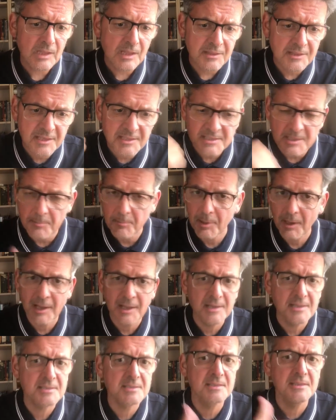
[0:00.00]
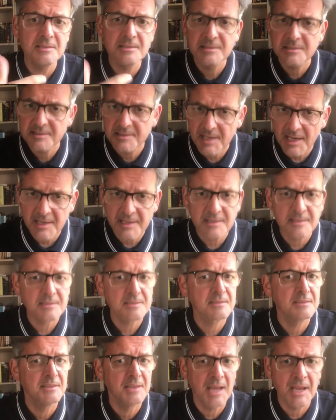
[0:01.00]
things like places,
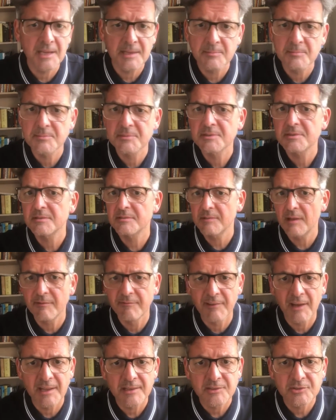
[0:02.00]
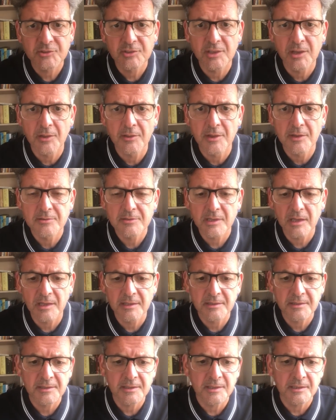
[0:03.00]
dates, names, events, those
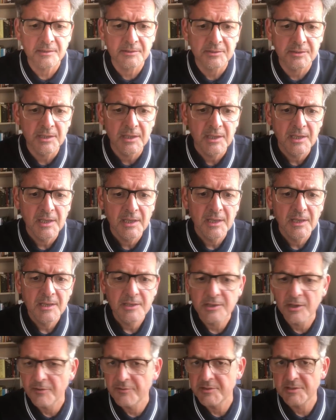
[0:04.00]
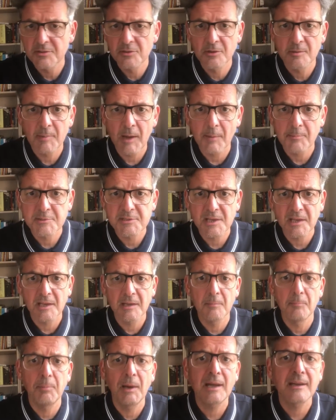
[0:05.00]
kind of things. If he's talking about a
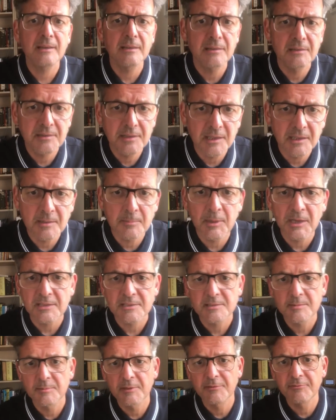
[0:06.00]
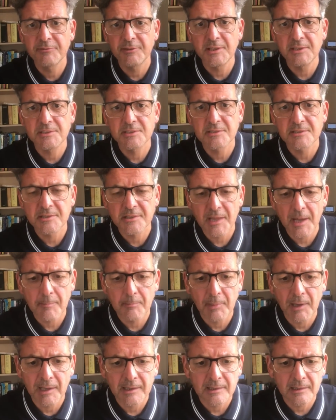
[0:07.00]
particular battle, think about some of the features of that
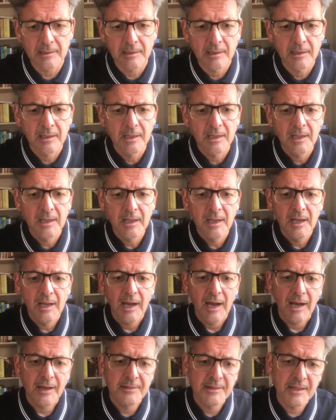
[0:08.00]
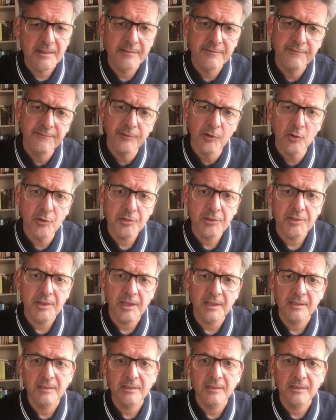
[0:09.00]
battle. And then the fifth,